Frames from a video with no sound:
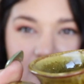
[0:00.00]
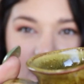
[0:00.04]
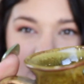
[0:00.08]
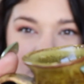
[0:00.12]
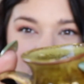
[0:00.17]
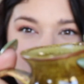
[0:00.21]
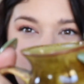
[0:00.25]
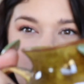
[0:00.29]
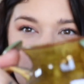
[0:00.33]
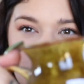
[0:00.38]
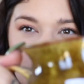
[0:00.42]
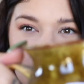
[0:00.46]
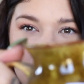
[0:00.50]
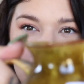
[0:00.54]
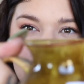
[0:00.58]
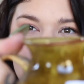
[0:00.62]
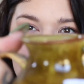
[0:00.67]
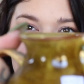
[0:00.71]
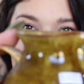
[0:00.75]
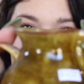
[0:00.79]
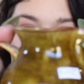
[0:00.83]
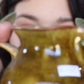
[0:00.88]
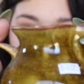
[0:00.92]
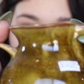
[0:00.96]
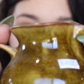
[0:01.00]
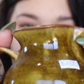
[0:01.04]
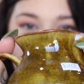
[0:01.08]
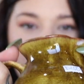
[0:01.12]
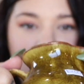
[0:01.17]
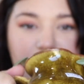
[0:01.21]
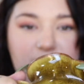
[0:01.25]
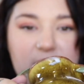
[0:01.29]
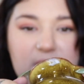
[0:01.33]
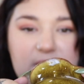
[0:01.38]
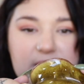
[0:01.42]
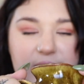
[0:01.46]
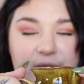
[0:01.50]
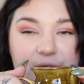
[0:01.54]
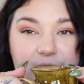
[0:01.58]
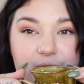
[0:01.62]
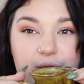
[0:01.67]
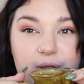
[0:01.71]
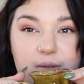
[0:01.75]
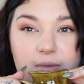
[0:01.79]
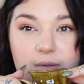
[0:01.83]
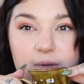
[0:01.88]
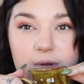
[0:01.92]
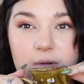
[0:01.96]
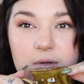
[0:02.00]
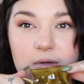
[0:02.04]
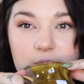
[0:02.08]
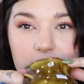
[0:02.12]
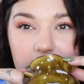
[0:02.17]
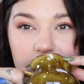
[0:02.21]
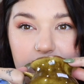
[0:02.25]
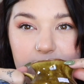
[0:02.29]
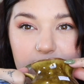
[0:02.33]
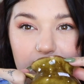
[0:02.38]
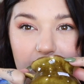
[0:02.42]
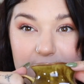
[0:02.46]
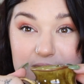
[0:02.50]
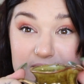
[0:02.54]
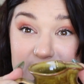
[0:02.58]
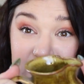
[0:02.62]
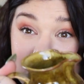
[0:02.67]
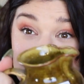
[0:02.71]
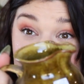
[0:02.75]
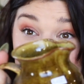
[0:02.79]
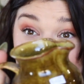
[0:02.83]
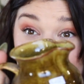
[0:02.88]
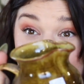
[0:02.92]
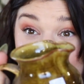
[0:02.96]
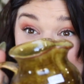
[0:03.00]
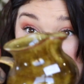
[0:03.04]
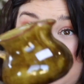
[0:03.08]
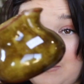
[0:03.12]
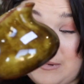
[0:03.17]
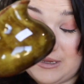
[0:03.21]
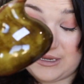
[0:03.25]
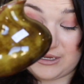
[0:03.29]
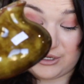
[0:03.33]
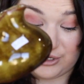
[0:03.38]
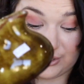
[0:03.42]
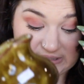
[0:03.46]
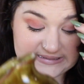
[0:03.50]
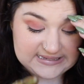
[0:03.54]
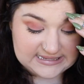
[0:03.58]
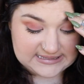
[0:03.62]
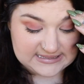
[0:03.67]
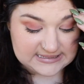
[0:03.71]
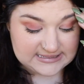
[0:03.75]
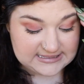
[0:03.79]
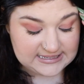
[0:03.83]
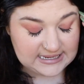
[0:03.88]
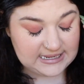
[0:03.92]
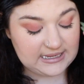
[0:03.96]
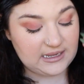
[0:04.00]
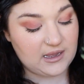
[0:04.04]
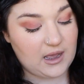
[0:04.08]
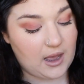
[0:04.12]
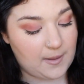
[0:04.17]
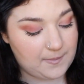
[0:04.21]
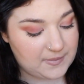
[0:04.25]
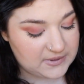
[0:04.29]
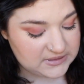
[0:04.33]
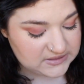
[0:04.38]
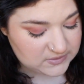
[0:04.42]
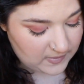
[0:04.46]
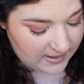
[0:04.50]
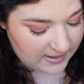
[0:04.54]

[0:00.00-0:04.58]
it's one of those like really cute little ones that you could maybe use as a teacup as